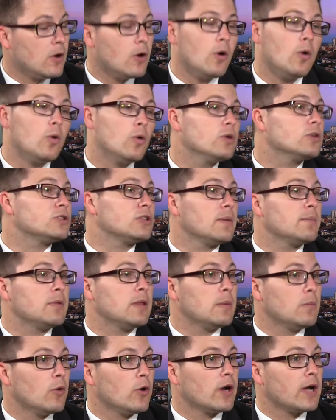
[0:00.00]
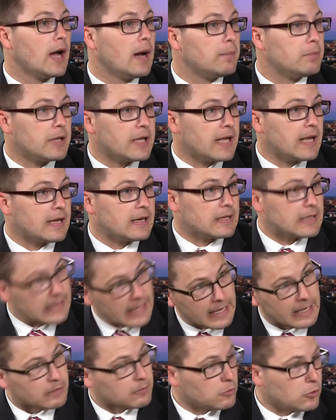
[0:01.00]
or something more complicated
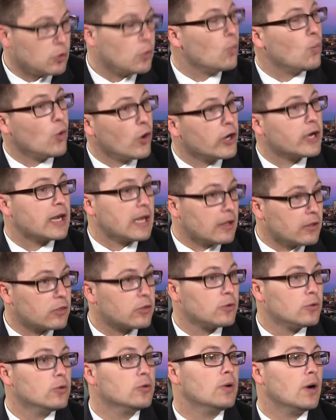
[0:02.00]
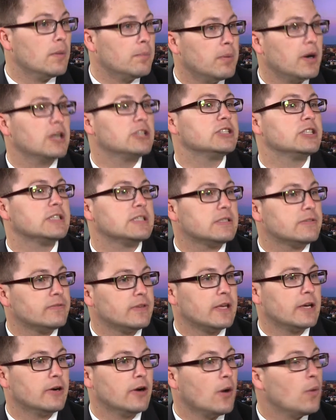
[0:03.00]
like working through a budget to
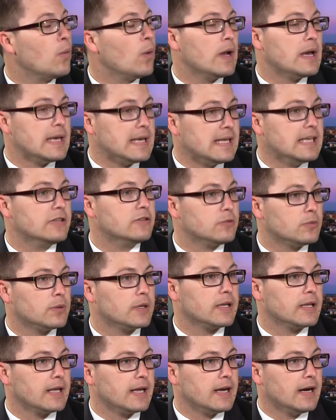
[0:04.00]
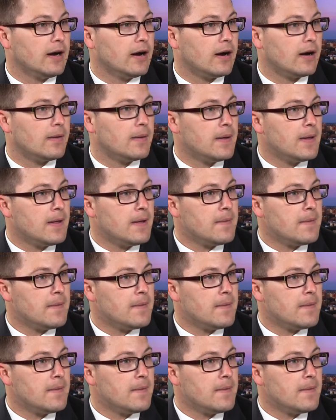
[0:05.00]
figure out what needs really are.